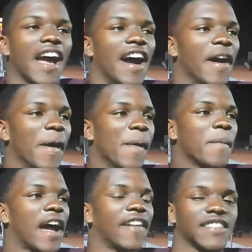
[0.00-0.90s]
Um,
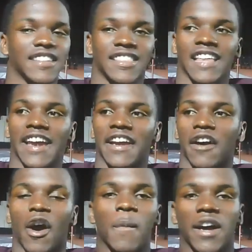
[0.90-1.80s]
I have to thank
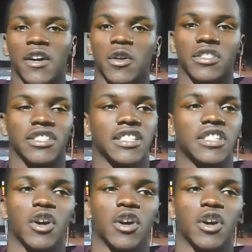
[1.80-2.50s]
all my coaches.